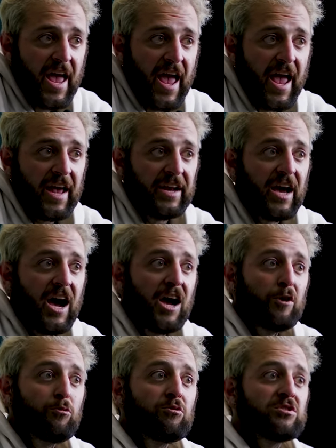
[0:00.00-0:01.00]
and
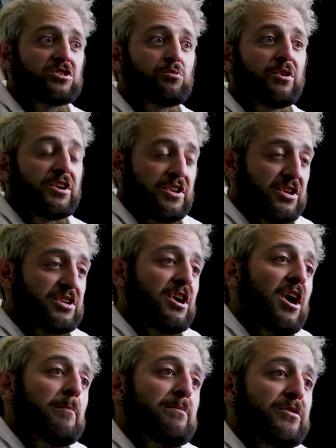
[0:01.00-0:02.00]
I was one of the
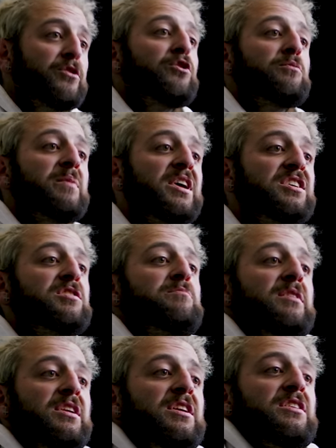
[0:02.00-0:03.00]
top third
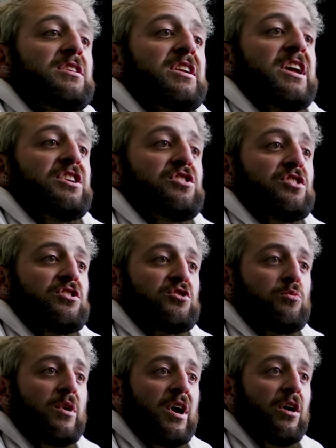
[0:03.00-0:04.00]
basemen in the nation as
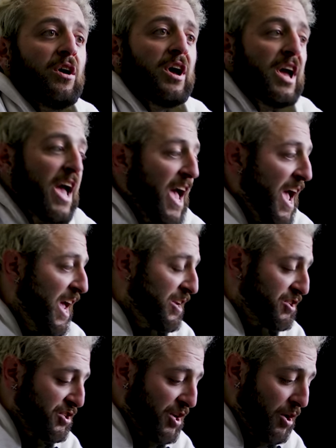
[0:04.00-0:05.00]
well.
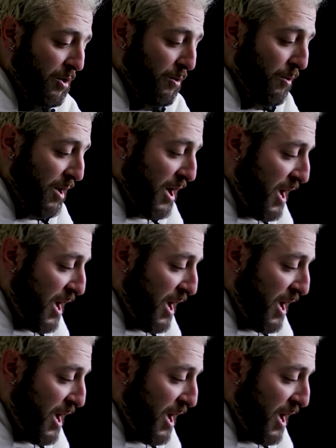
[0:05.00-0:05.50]
And so,